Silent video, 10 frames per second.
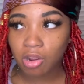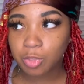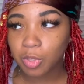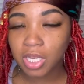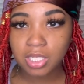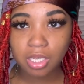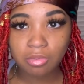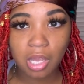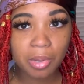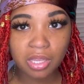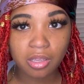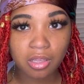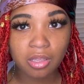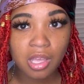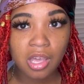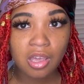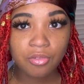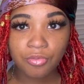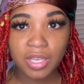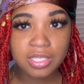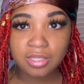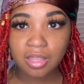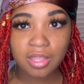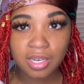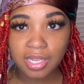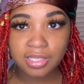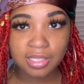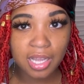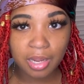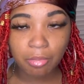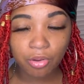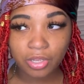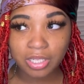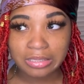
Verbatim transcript: is because I'm not about to fix nothing that's not broken.